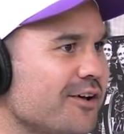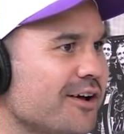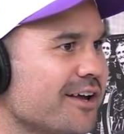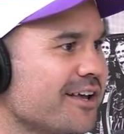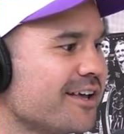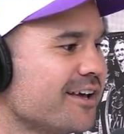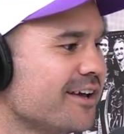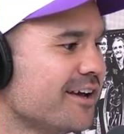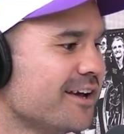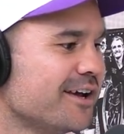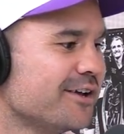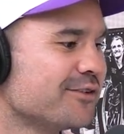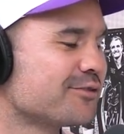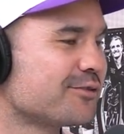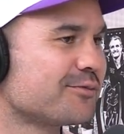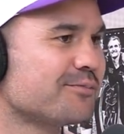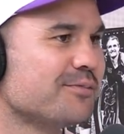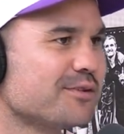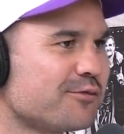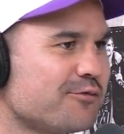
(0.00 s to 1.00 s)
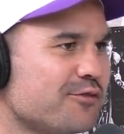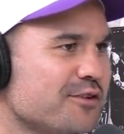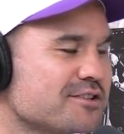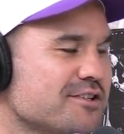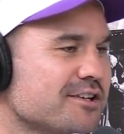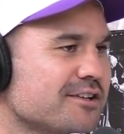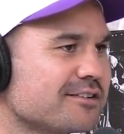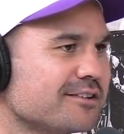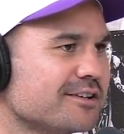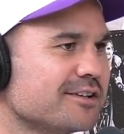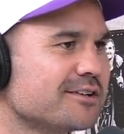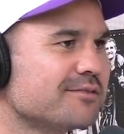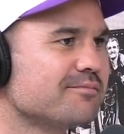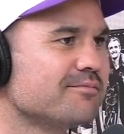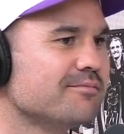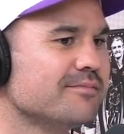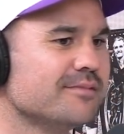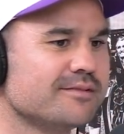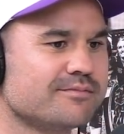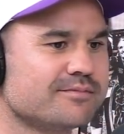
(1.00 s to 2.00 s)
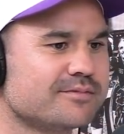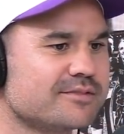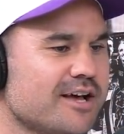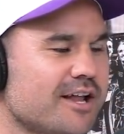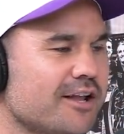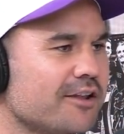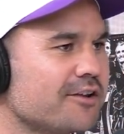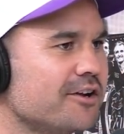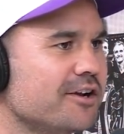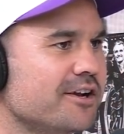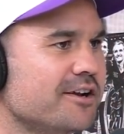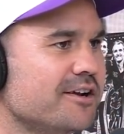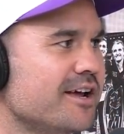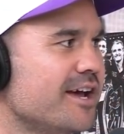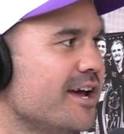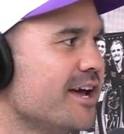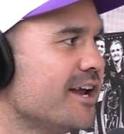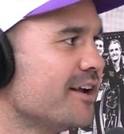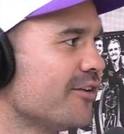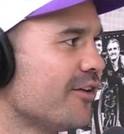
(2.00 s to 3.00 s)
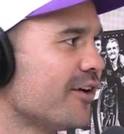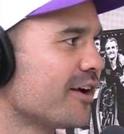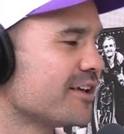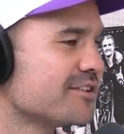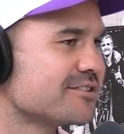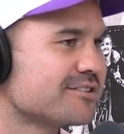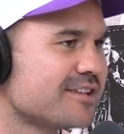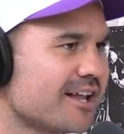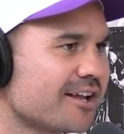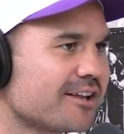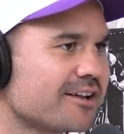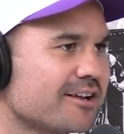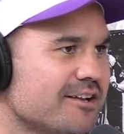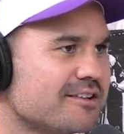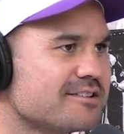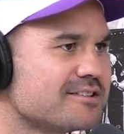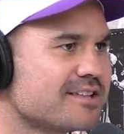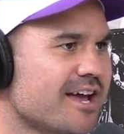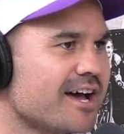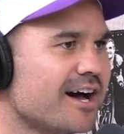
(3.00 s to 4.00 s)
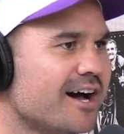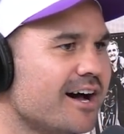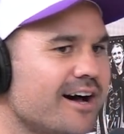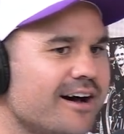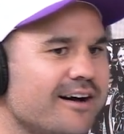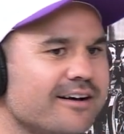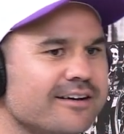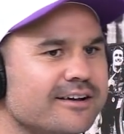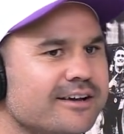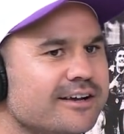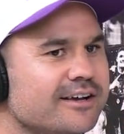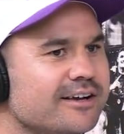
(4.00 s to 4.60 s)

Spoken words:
Like, as physically talented and like as talented as they are,